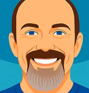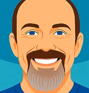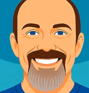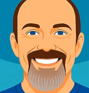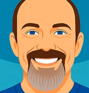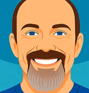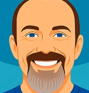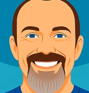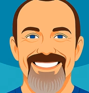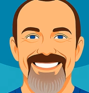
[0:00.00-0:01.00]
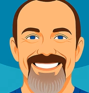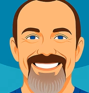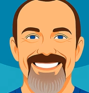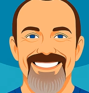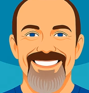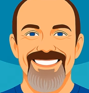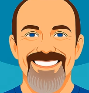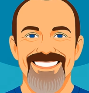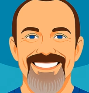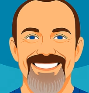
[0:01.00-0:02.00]
Why should I care about
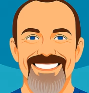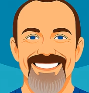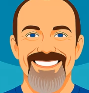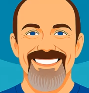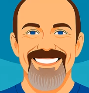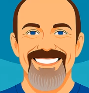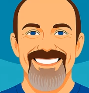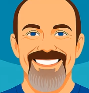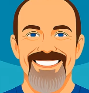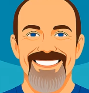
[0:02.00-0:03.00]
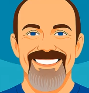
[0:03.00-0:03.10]
this right now?